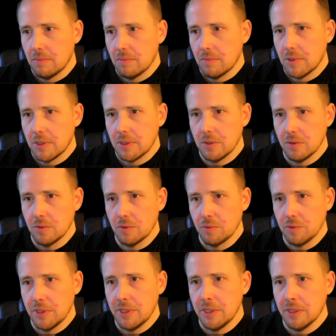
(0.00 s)
Let's do
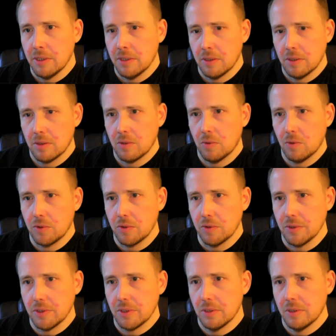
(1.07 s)
3
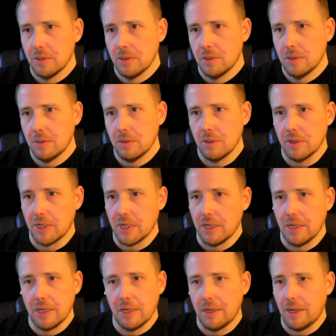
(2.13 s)
quarters.
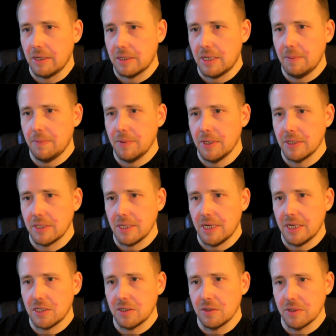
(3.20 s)
Oh, I keep hitting
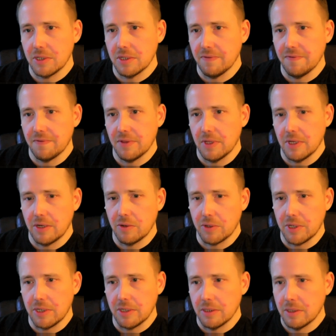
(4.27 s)
slash there instead of the arrow
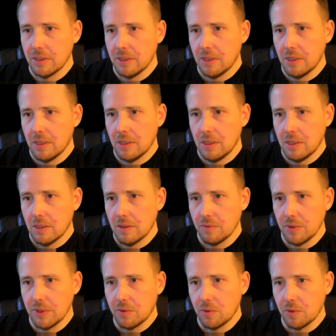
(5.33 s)
key.
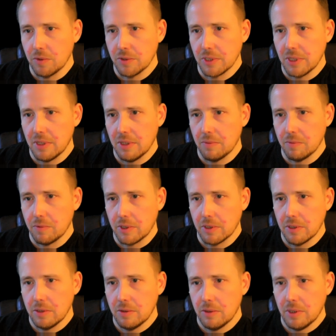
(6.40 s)
3 quarters. And then we're going
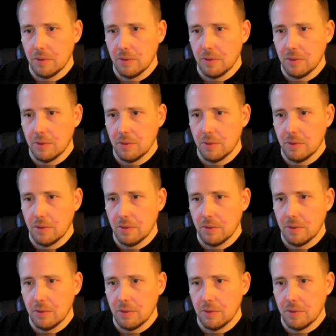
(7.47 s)
to do